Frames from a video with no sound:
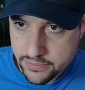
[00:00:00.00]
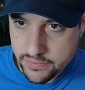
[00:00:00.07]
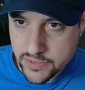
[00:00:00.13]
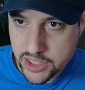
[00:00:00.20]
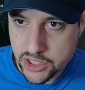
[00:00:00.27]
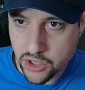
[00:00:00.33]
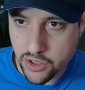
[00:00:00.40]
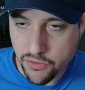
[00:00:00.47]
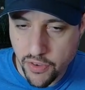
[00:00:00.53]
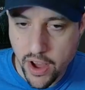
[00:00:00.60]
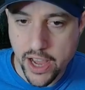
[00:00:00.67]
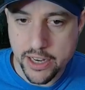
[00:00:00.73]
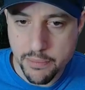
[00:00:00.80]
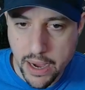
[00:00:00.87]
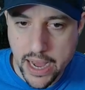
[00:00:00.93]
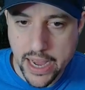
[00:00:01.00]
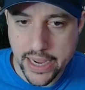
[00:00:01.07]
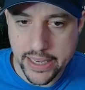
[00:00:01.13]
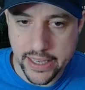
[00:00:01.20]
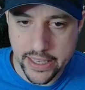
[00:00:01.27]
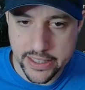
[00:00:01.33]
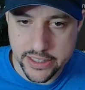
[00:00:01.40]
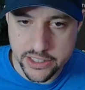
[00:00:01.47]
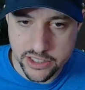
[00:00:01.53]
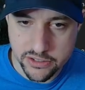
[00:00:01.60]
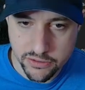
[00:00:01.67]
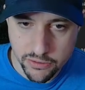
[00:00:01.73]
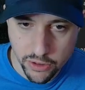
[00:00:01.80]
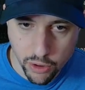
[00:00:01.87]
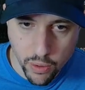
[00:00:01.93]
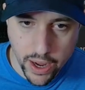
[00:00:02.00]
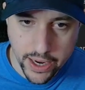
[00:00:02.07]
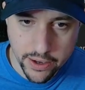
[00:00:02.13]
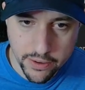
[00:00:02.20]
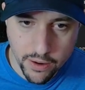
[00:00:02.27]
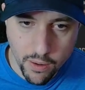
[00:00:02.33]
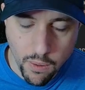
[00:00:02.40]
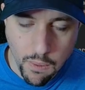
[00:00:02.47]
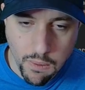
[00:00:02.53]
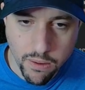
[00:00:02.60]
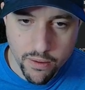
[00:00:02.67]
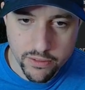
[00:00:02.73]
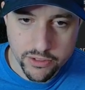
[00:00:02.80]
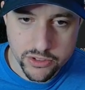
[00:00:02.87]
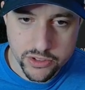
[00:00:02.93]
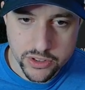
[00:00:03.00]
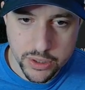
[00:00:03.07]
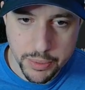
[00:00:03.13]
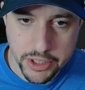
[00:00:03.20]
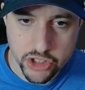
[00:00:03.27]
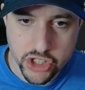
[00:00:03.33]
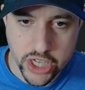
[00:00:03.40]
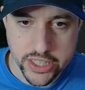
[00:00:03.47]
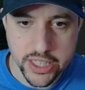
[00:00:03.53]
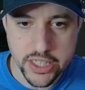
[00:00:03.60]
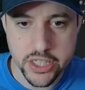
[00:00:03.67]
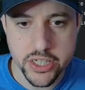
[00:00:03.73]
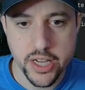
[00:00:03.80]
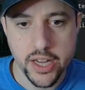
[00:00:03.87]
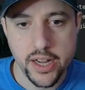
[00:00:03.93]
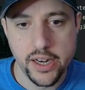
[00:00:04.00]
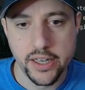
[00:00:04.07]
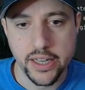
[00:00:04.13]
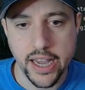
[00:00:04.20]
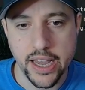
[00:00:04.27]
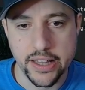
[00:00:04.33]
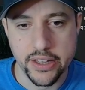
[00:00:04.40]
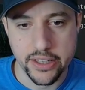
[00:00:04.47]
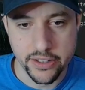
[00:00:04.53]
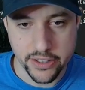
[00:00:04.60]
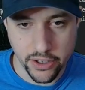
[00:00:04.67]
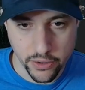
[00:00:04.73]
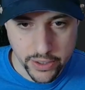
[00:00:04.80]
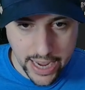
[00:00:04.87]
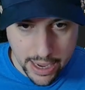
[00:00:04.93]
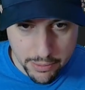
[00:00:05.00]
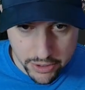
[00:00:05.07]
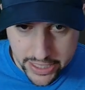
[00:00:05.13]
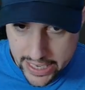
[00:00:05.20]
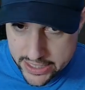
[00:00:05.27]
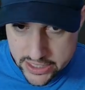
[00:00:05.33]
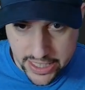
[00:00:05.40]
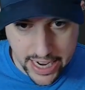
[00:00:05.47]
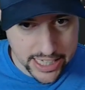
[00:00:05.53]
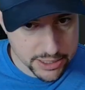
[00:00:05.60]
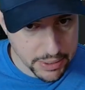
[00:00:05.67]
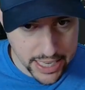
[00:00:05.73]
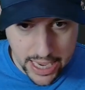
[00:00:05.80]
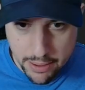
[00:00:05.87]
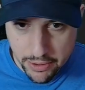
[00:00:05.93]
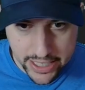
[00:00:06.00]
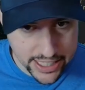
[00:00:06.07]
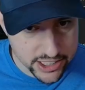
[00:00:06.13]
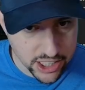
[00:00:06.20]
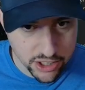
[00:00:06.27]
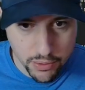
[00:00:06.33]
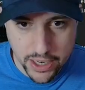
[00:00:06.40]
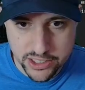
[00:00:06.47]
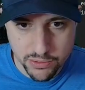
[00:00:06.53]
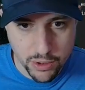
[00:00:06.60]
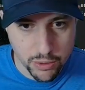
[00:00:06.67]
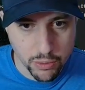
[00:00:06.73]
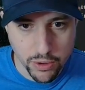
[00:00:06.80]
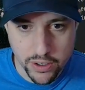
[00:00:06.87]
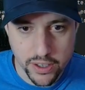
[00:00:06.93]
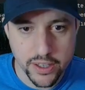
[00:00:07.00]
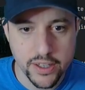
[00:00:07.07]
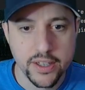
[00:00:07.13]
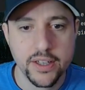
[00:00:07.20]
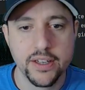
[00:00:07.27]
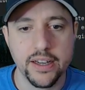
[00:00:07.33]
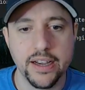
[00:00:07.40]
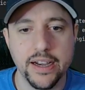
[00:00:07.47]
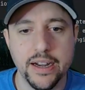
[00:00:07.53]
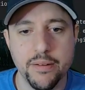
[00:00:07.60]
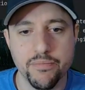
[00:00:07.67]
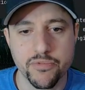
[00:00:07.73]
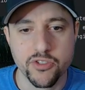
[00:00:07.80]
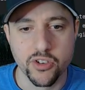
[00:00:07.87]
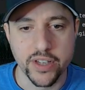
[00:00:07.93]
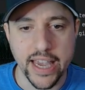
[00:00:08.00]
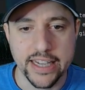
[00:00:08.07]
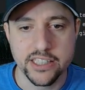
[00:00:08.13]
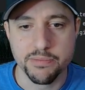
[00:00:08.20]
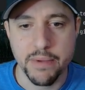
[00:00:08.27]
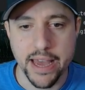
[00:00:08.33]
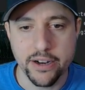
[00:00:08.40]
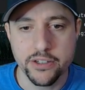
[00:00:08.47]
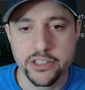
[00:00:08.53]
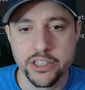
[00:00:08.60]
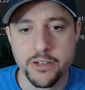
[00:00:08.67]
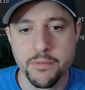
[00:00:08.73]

So the find by is required to be just like this and then you know camel case. It has to be camel case, otherwise it won't work. Um, so case matters,